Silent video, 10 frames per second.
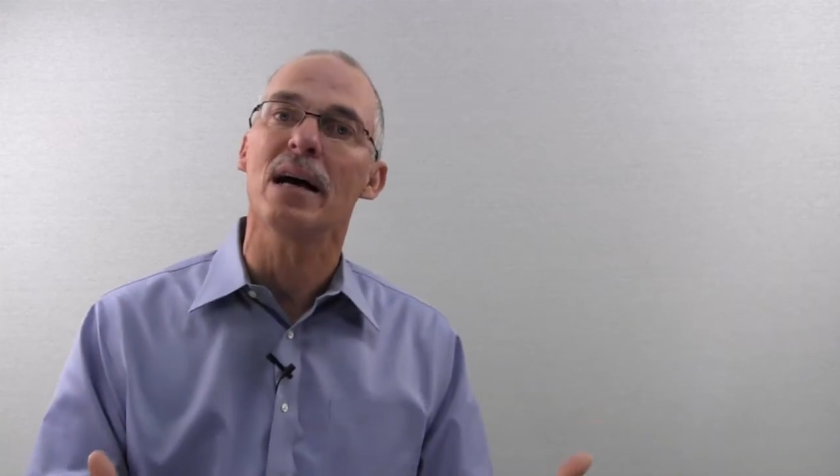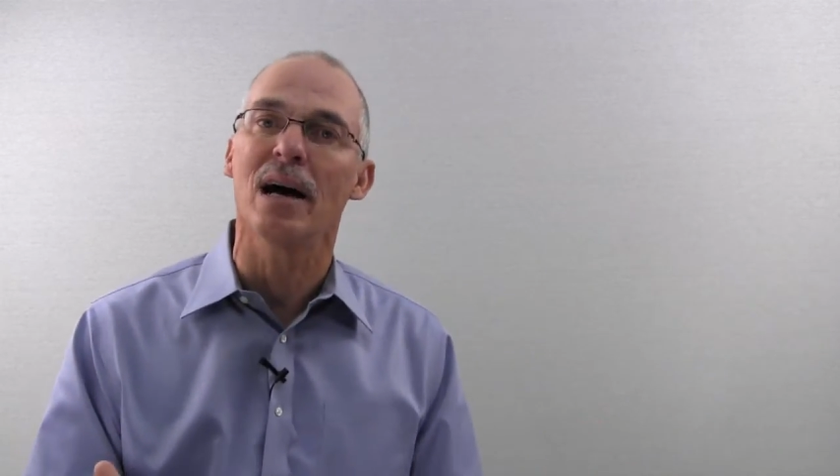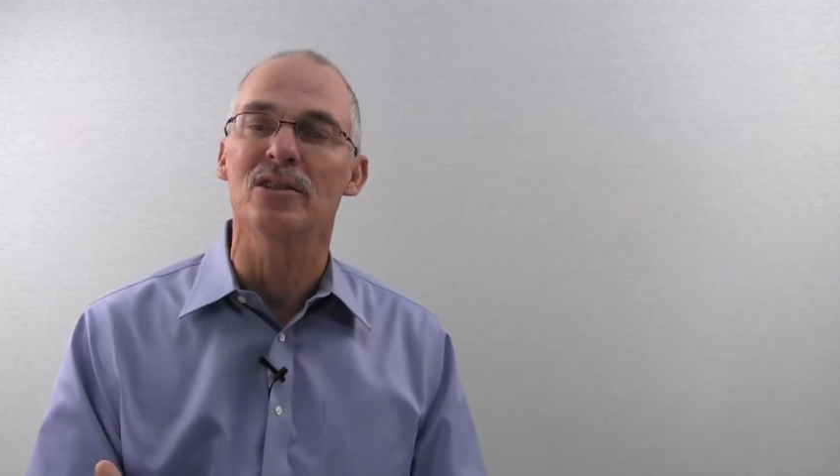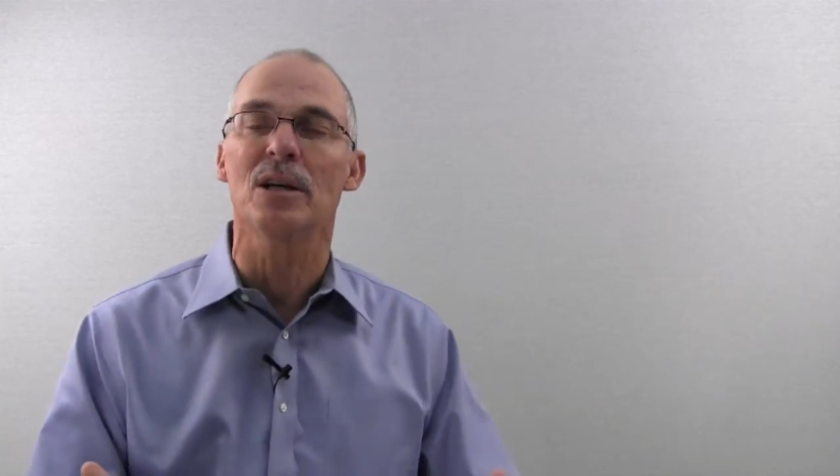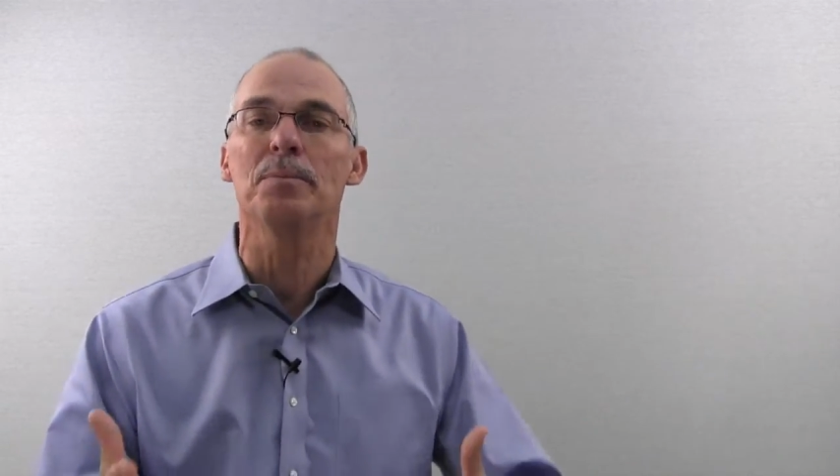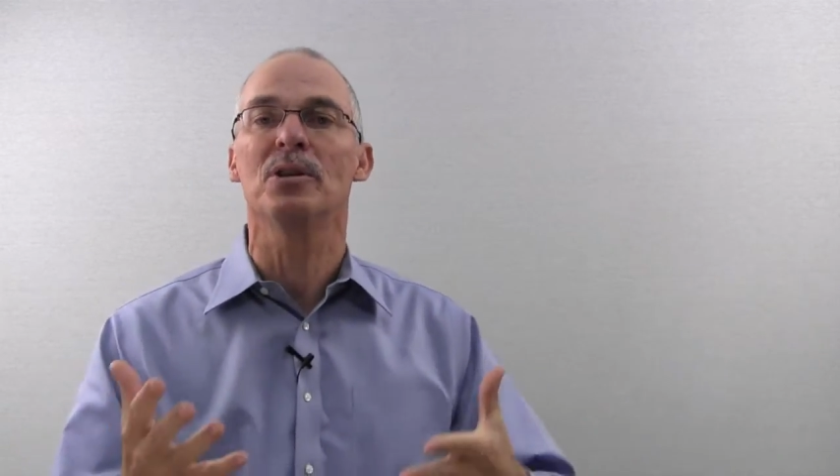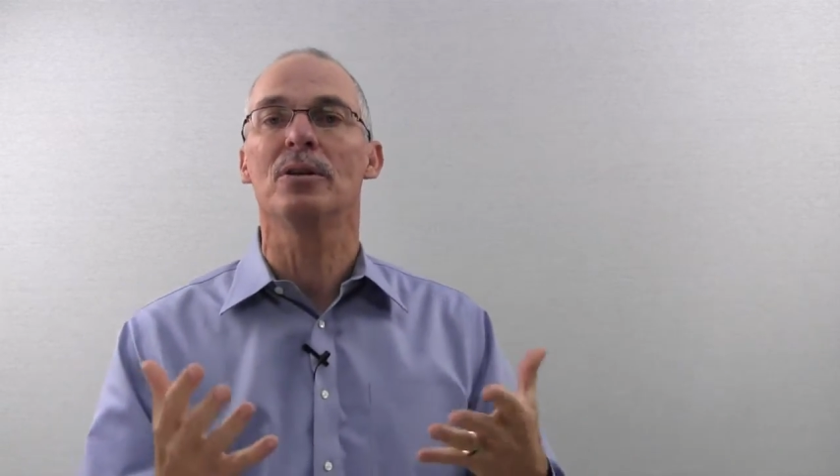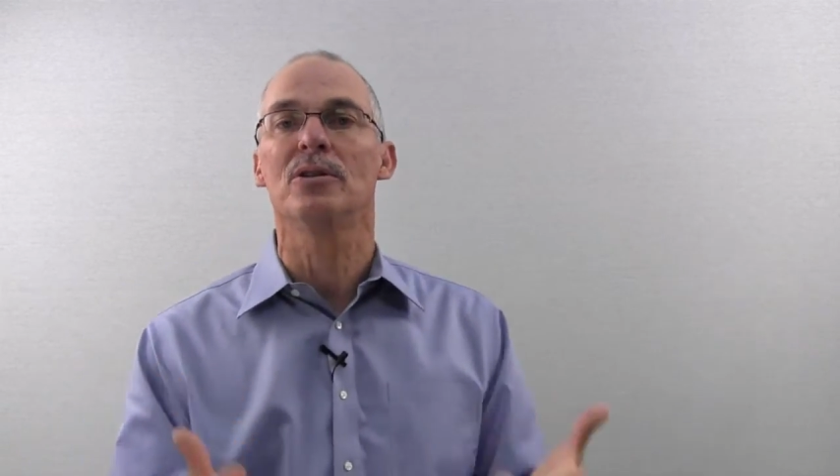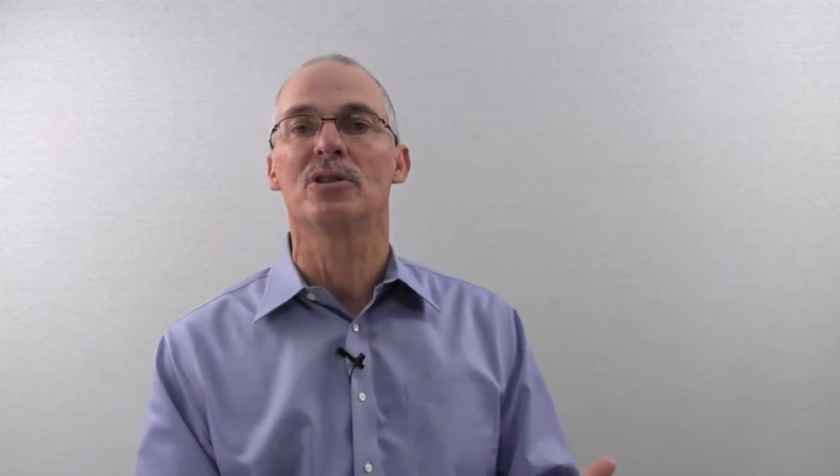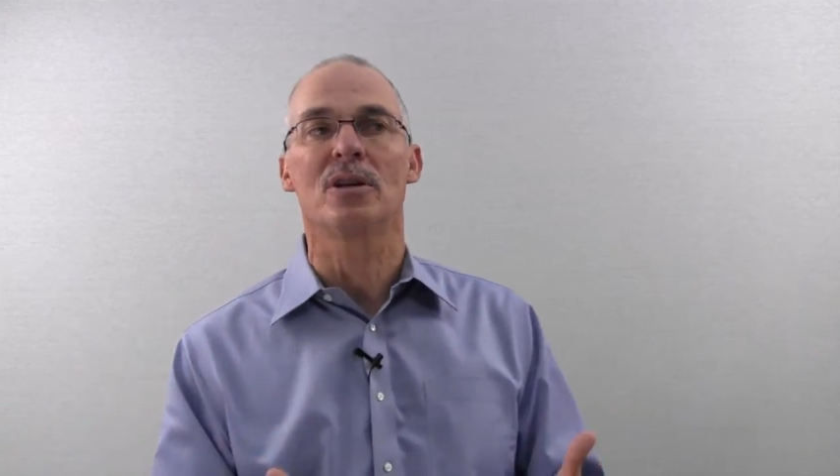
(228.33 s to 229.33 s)
concepts that
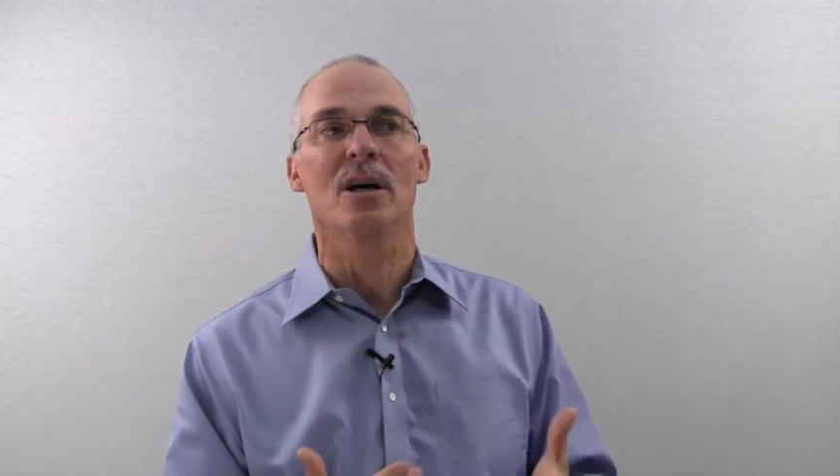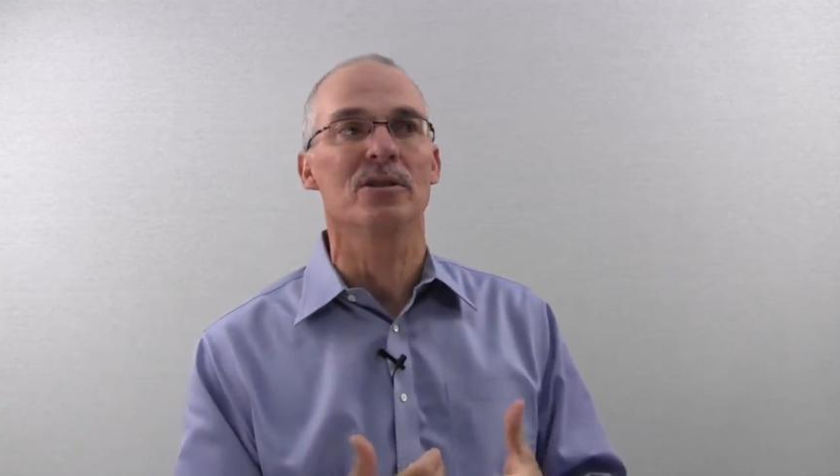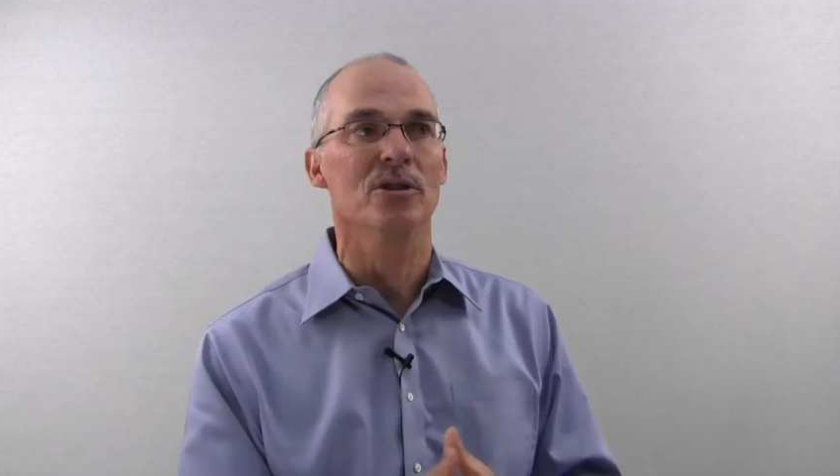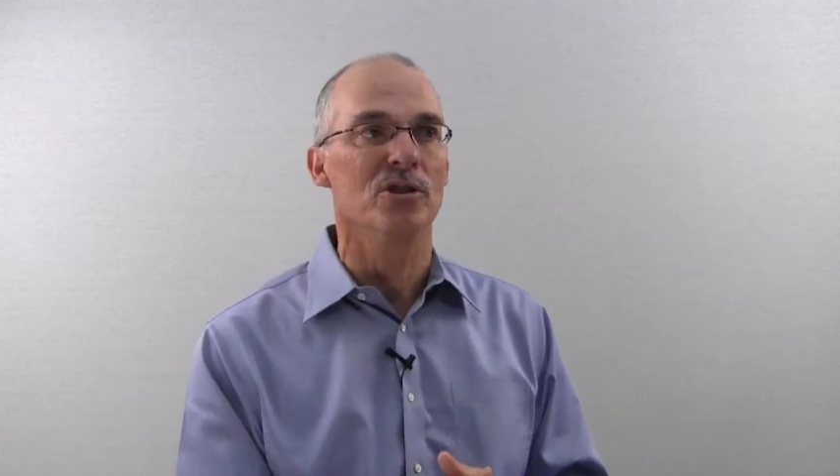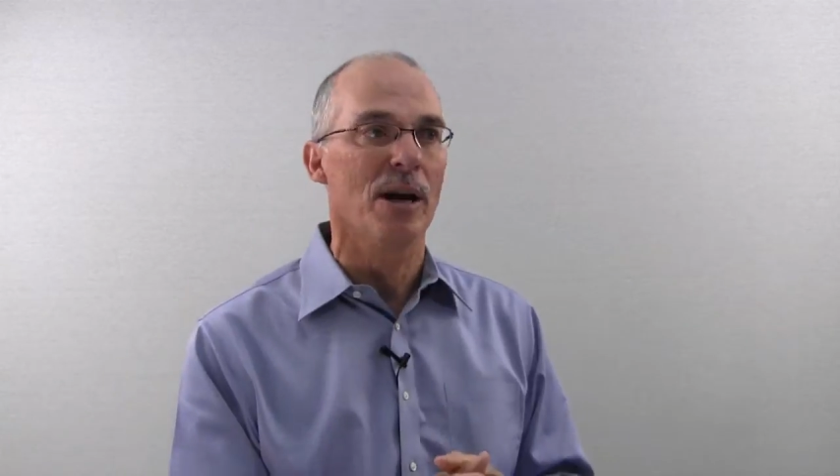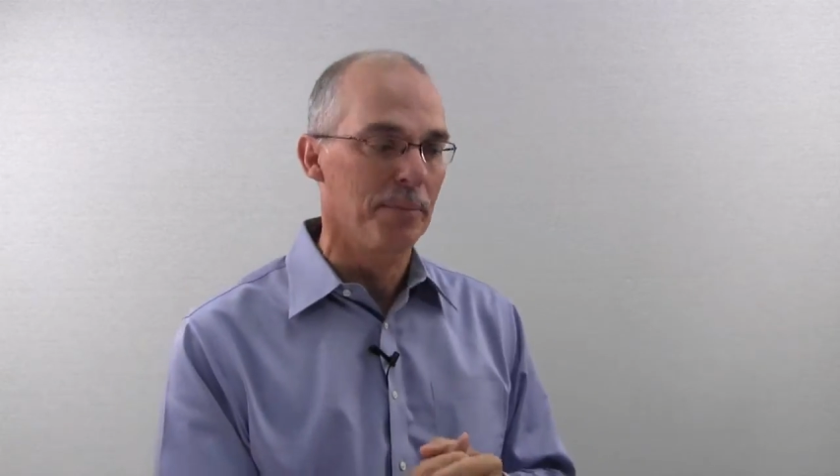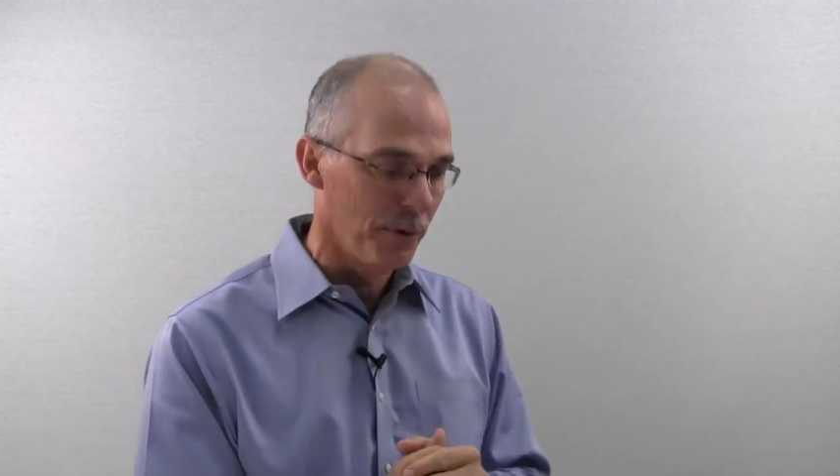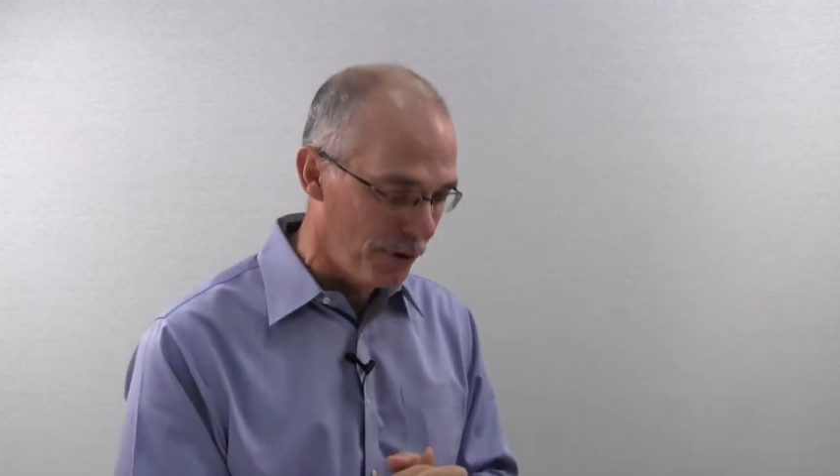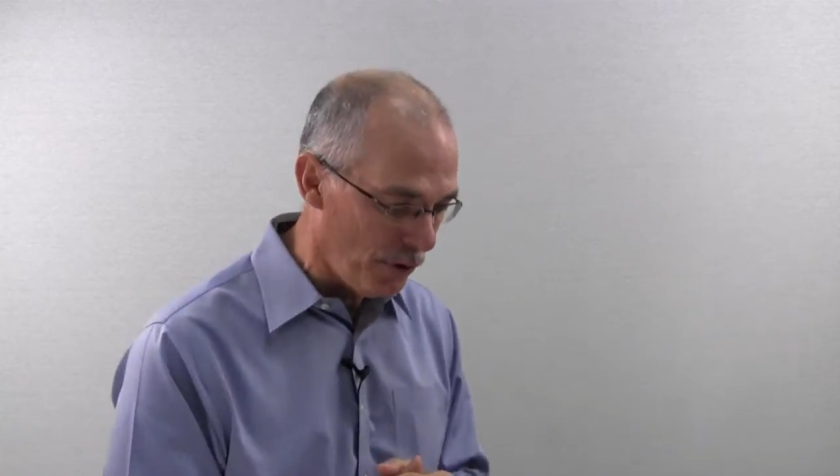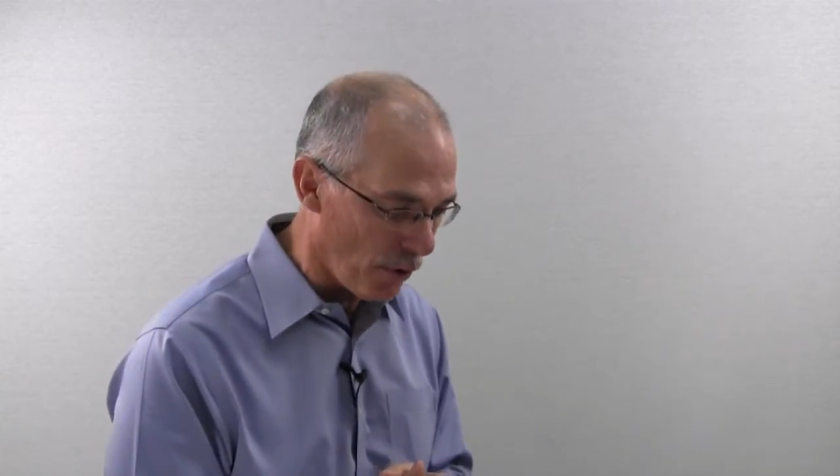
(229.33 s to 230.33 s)
are discussed in chapter
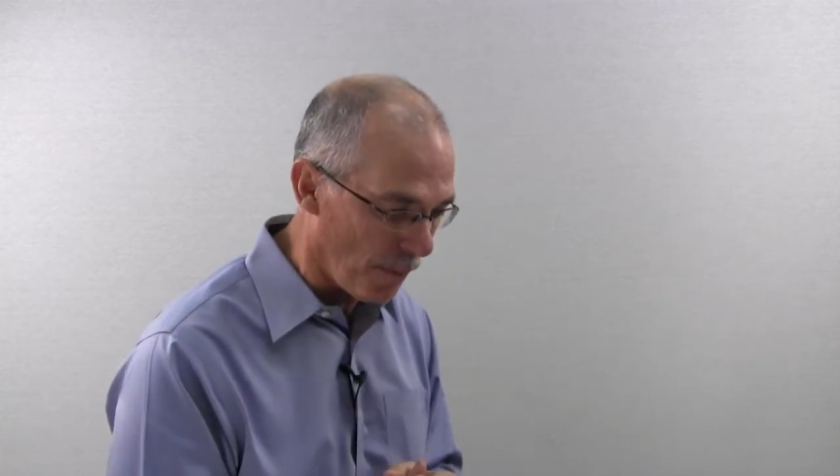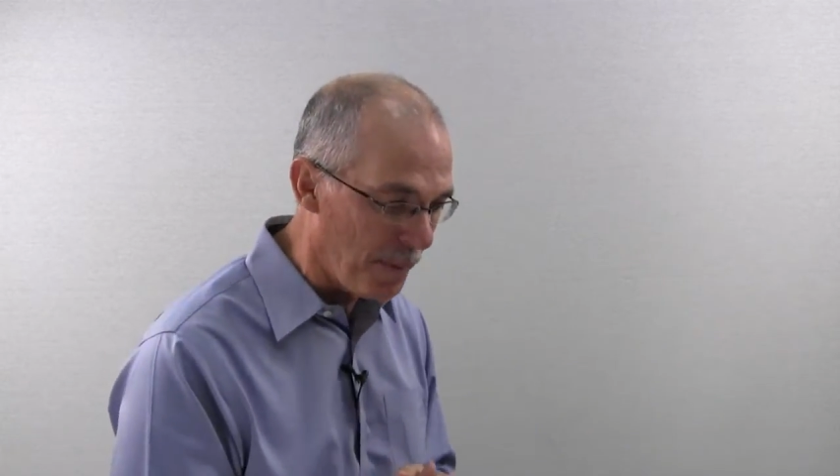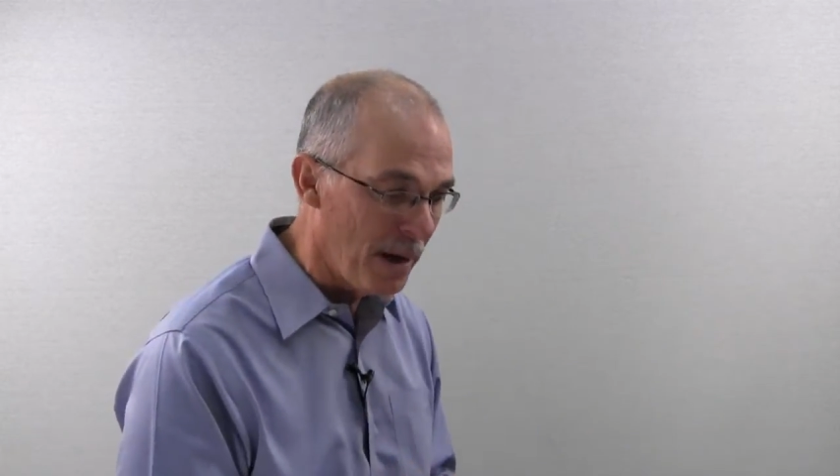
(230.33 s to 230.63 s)
2.